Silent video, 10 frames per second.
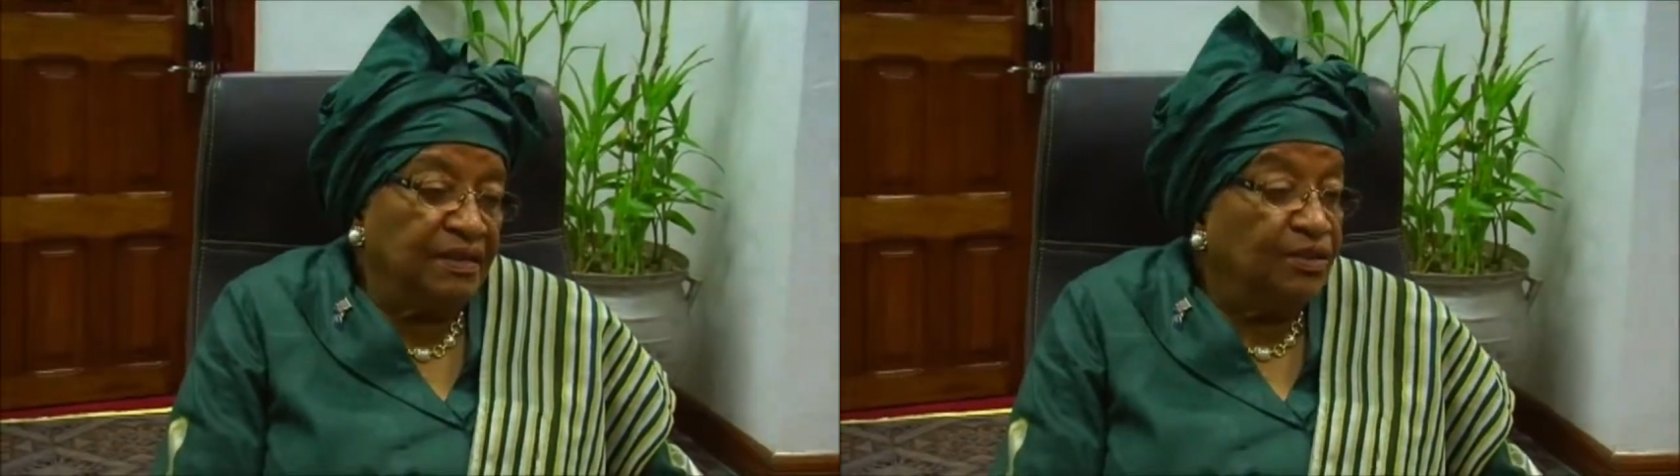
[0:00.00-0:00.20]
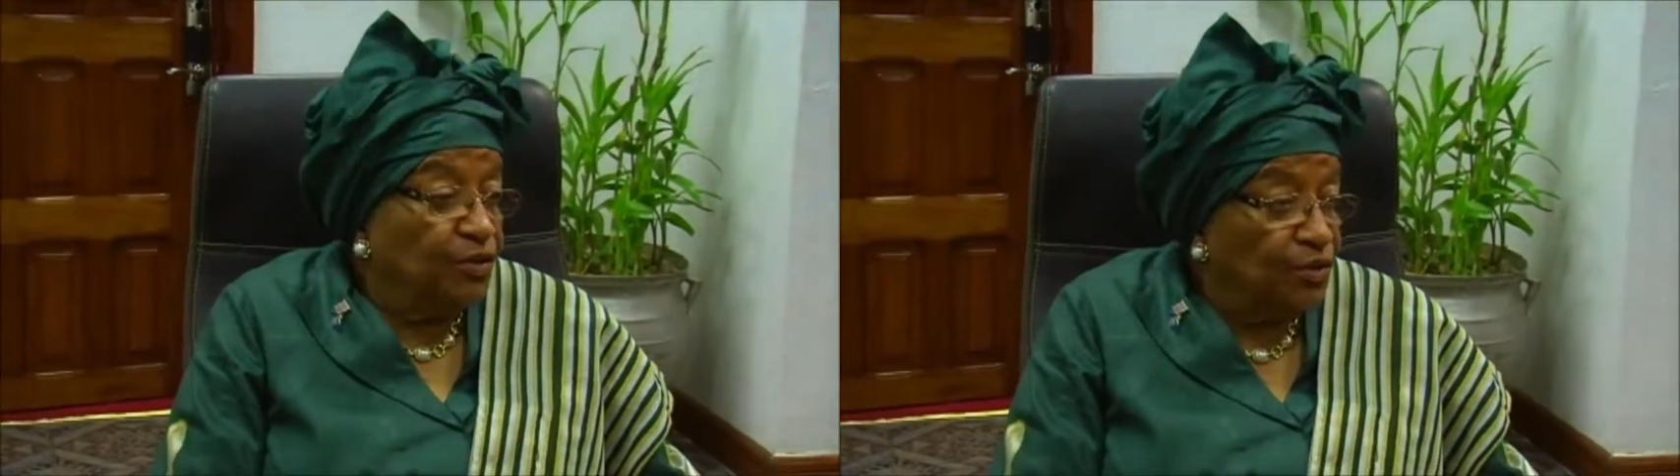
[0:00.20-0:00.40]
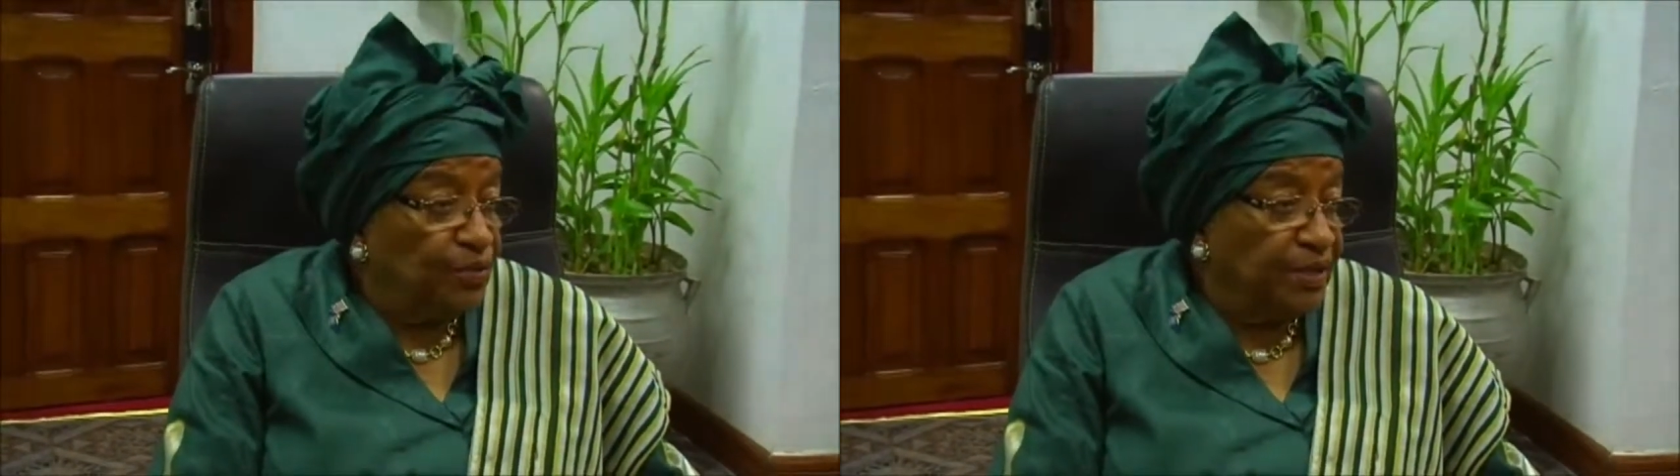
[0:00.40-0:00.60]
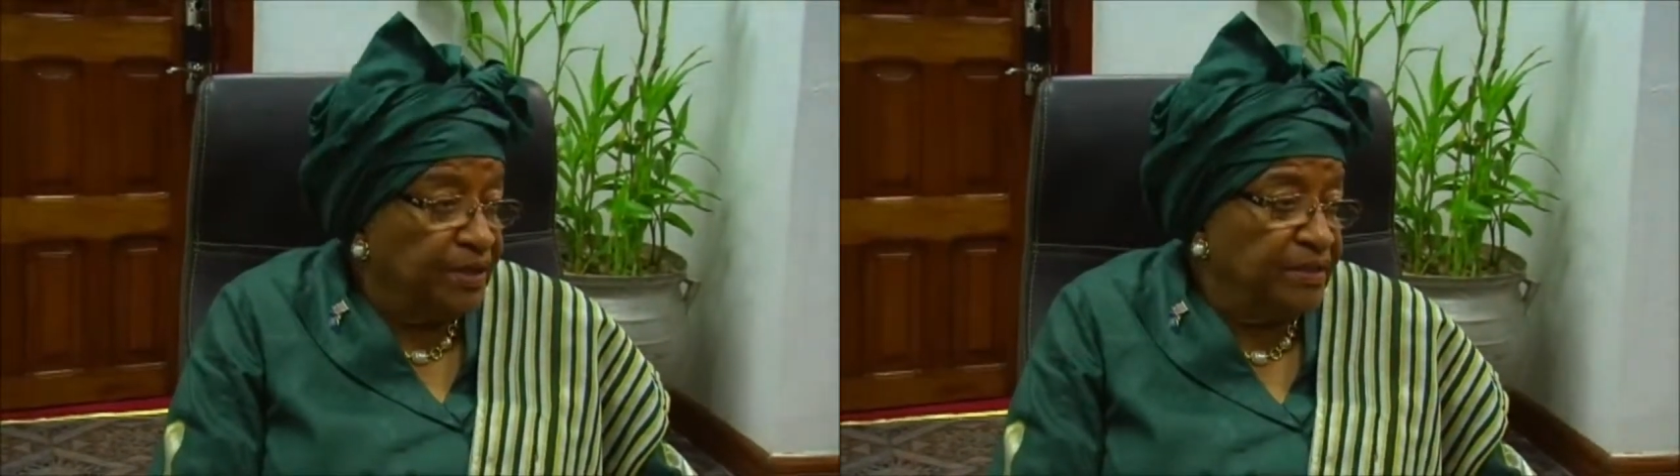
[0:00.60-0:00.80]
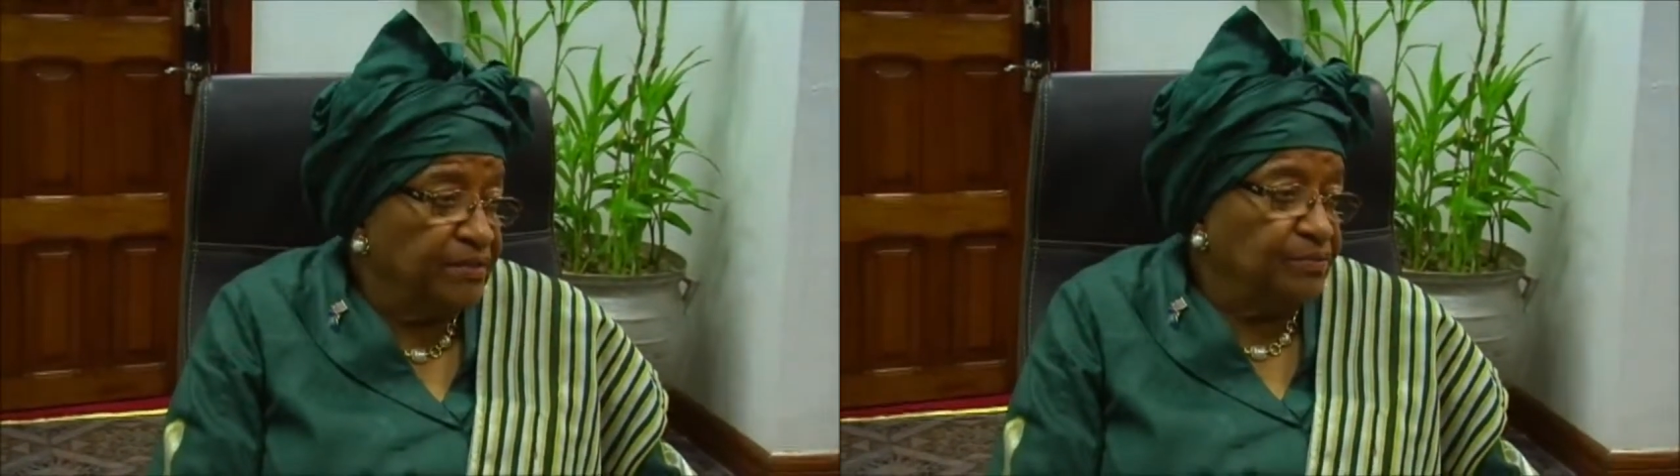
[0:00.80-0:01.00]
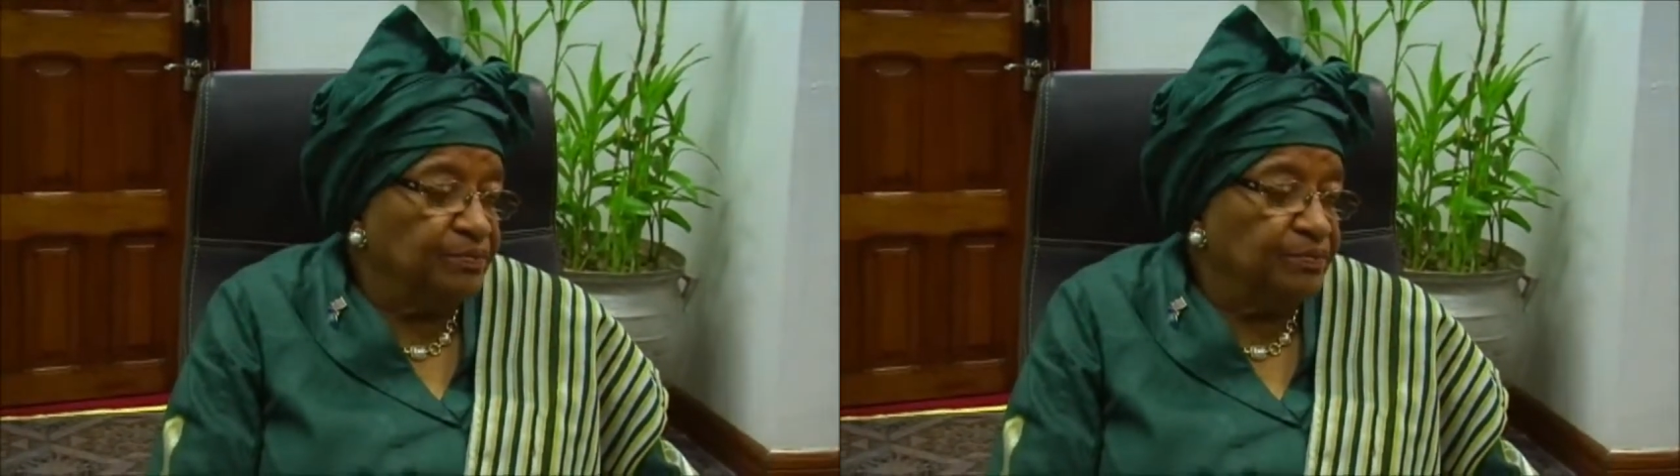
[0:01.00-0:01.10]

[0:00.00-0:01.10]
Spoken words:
inaugurated